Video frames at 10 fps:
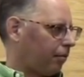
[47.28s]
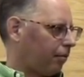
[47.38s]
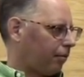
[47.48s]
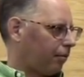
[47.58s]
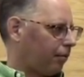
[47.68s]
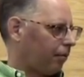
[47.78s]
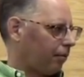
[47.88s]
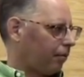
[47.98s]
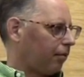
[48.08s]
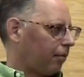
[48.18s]

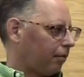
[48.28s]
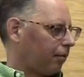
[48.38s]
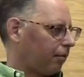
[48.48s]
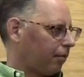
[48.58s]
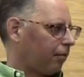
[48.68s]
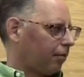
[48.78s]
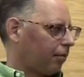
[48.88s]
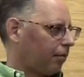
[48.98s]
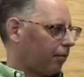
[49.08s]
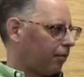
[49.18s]

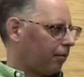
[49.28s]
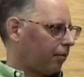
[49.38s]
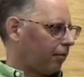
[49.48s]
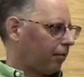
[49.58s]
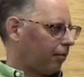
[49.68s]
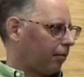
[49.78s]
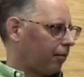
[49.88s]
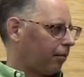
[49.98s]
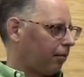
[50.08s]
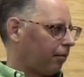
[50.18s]

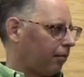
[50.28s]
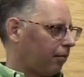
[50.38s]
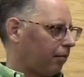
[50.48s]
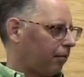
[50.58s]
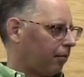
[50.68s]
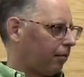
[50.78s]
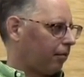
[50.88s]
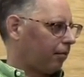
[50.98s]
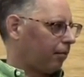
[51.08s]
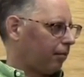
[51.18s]

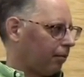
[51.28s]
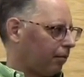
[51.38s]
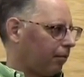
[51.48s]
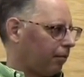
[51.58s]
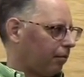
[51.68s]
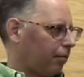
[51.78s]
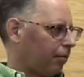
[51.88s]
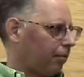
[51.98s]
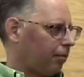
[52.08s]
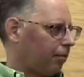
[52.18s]

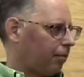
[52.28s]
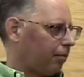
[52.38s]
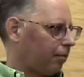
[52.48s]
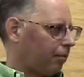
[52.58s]
The person shown says nothing.